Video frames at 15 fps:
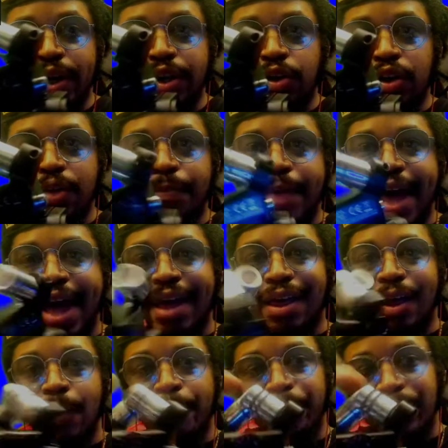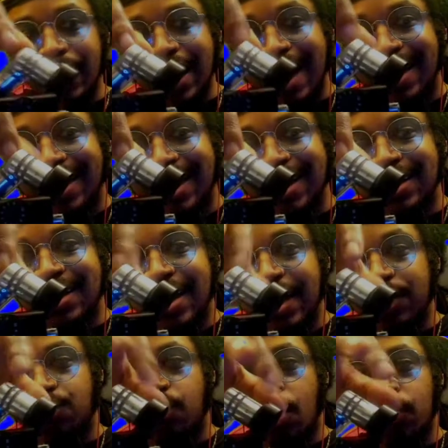on the back. And these
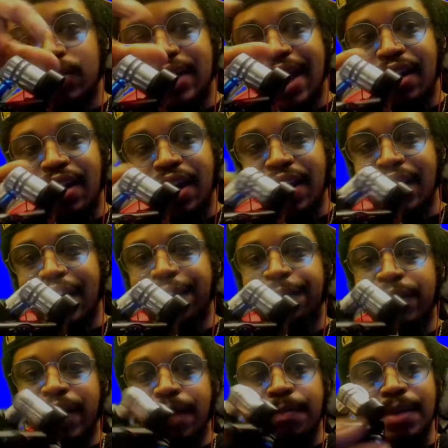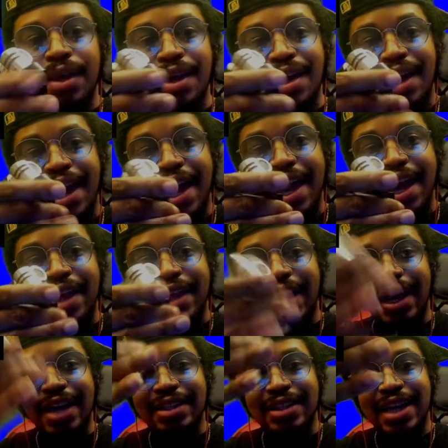things rotate and they flip. And like
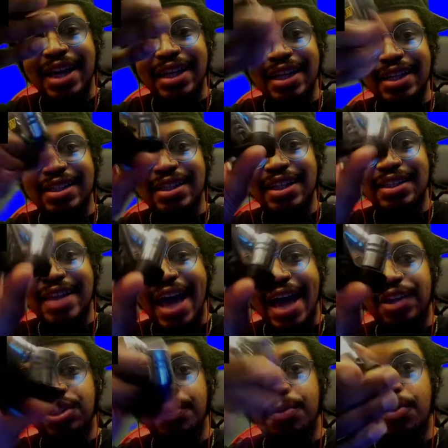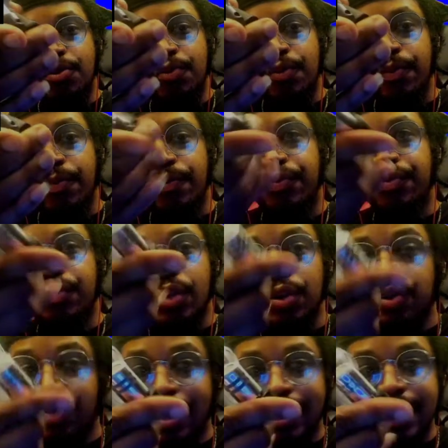I said, it's detachable.
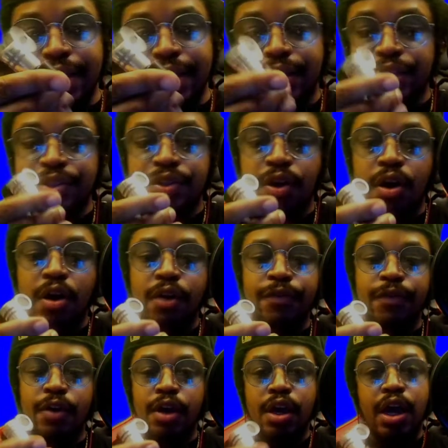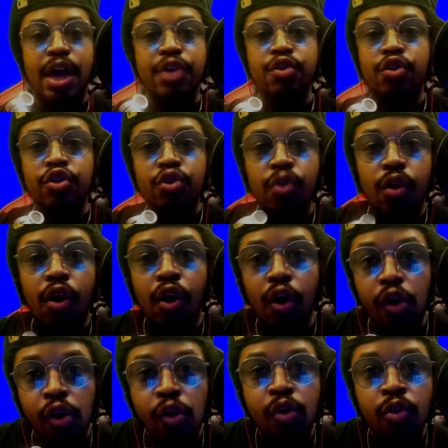You can take this off and you can do a
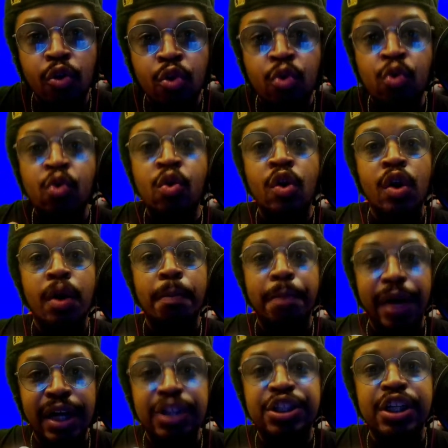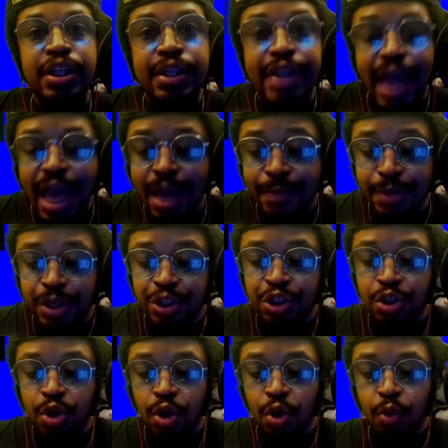whole bunch of damage
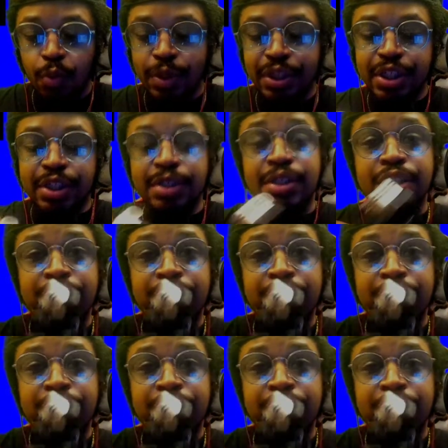with just